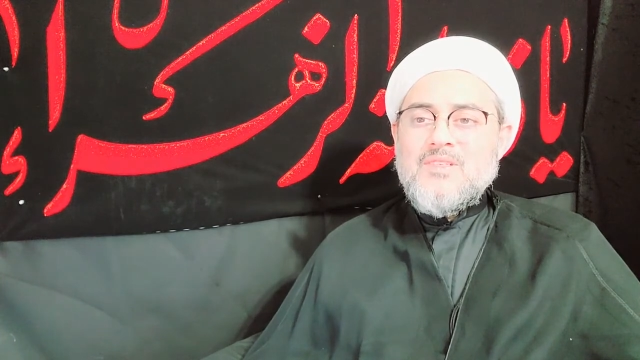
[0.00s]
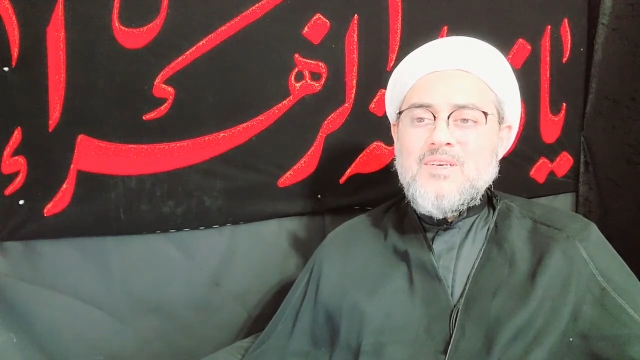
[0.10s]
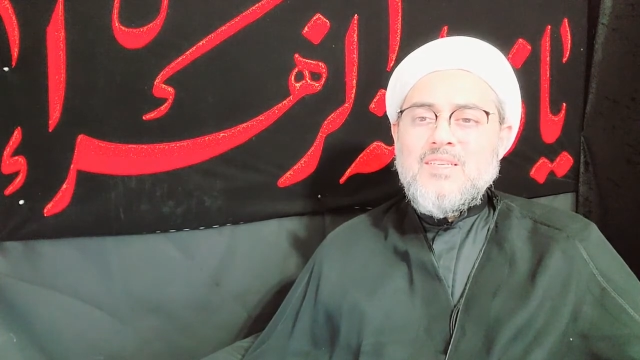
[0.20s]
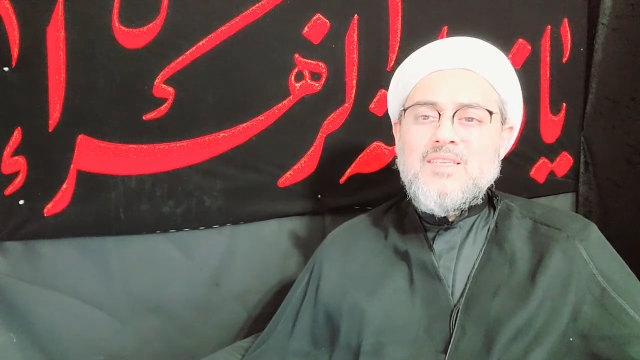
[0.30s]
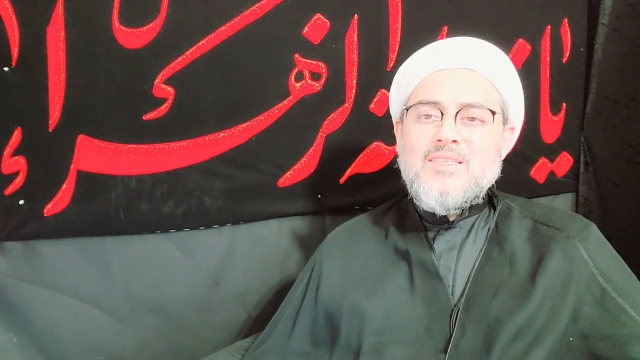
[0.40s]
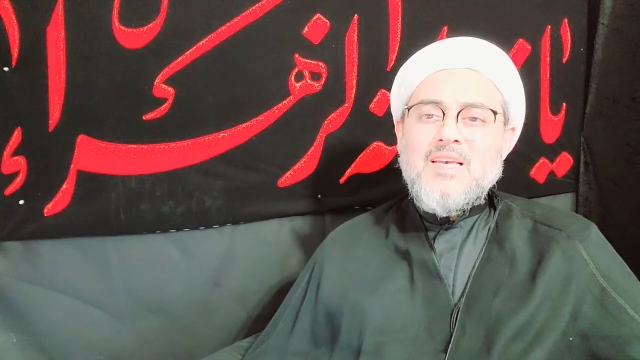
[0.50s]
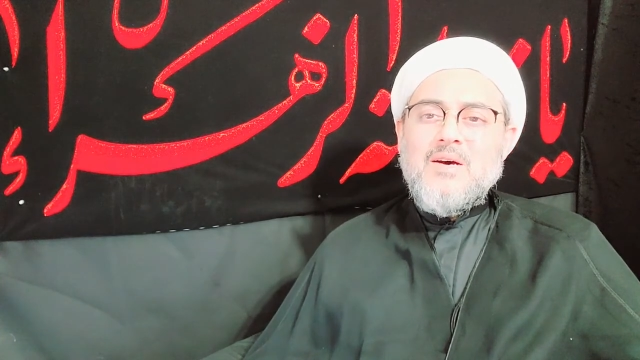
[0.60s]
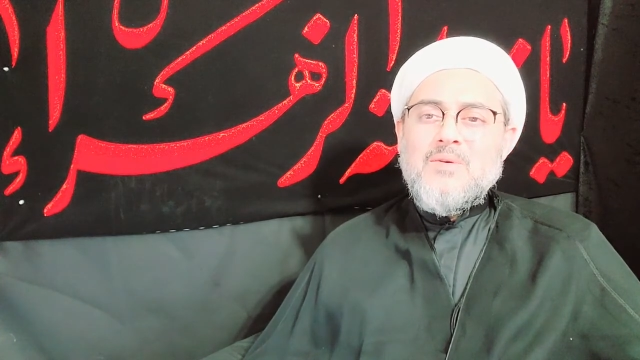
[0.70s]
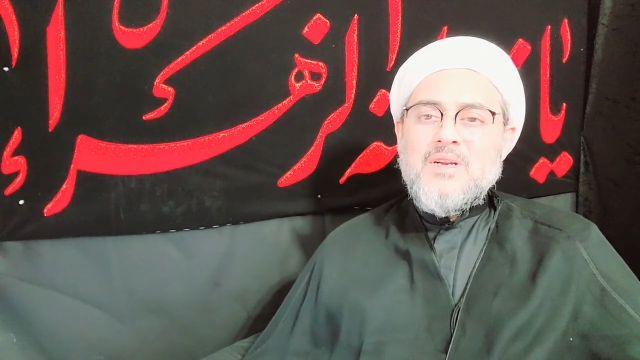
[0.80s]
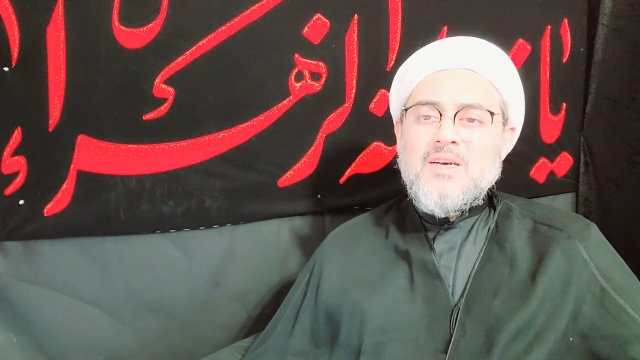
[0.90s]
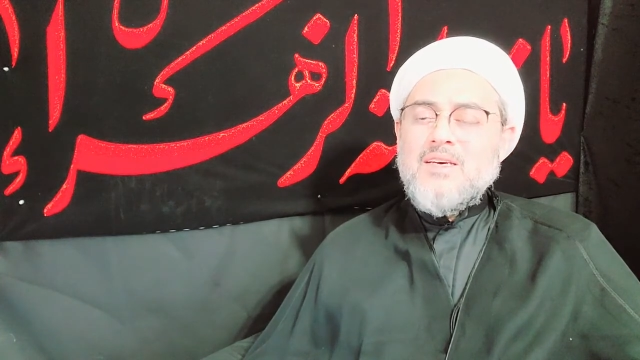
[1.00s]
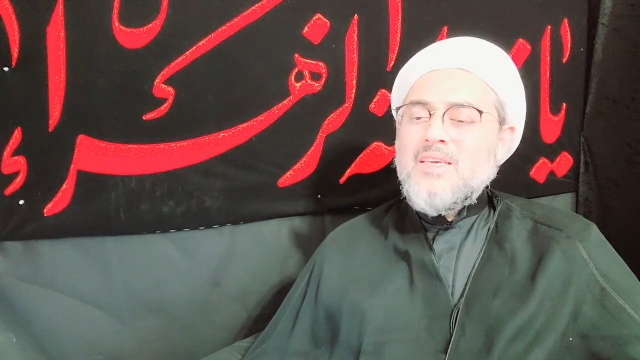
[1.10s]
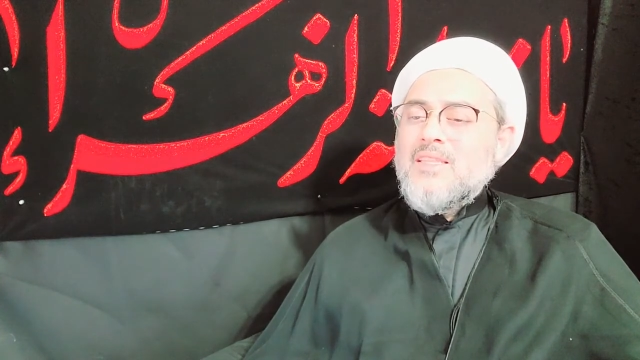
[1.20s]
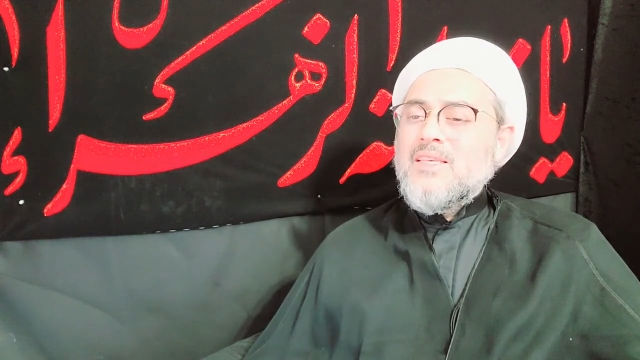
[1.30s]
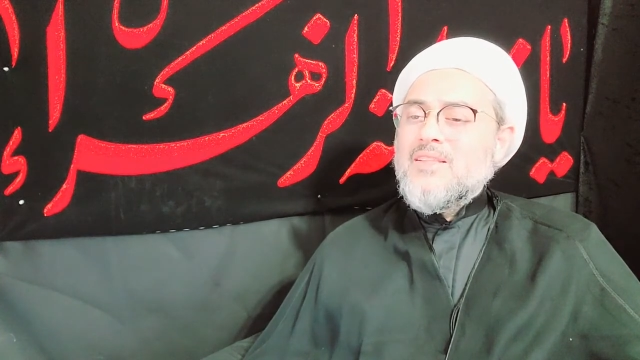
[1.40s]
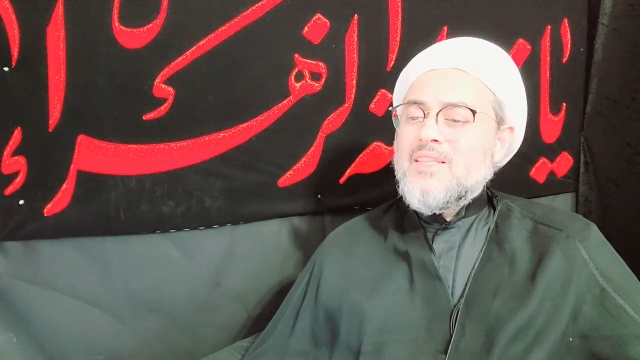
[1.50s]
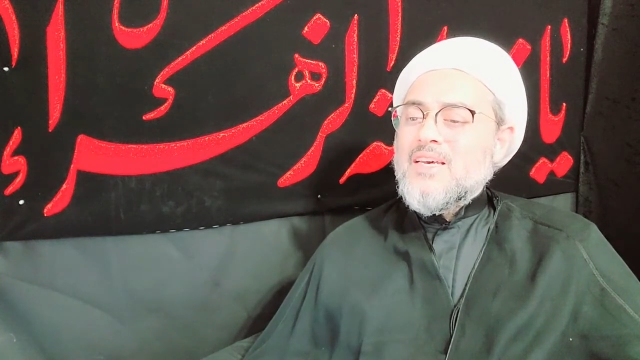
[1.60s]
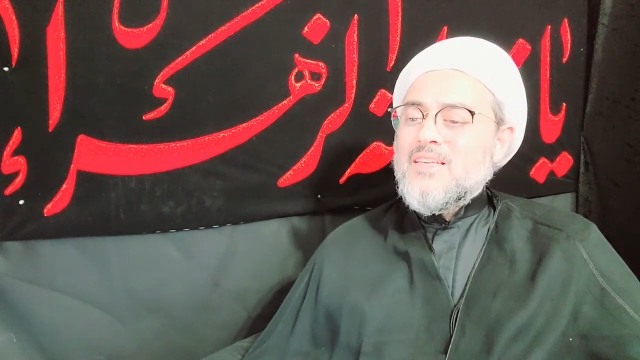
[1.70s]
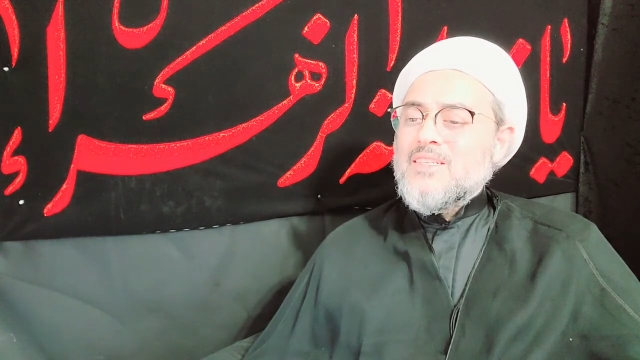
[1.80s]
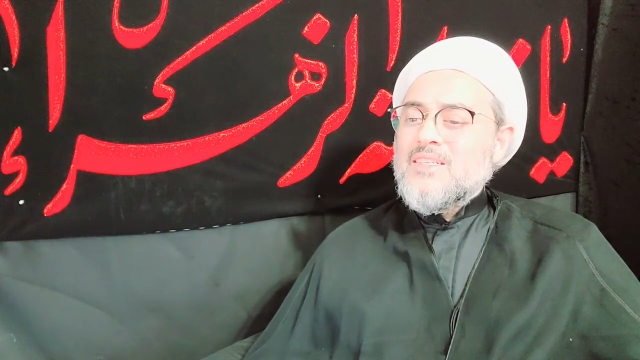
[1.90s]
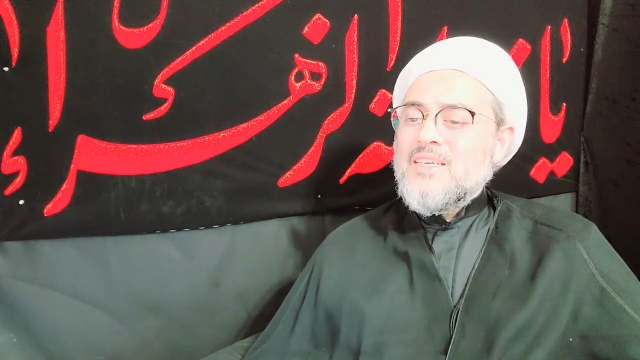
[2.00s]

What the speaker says: It is our aqeedah that